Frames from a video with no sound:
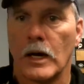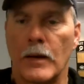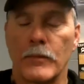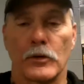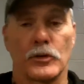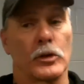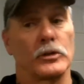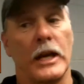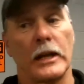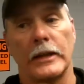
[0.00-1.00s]
I'm not sure
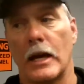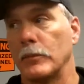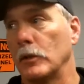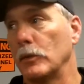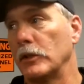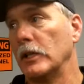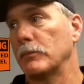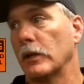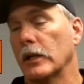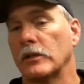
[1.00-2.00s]
exactly how many we get,
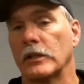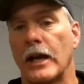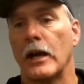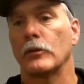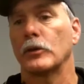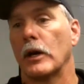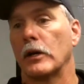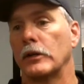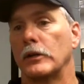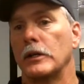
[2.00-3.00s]
but I got the calendar
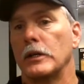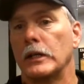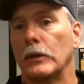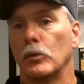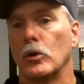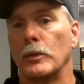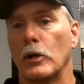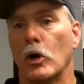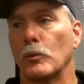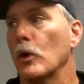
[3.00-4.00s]
out, and we'll be
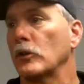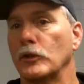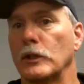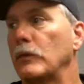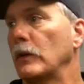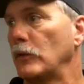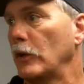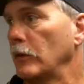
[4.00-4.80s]
hard-pressed to get 15.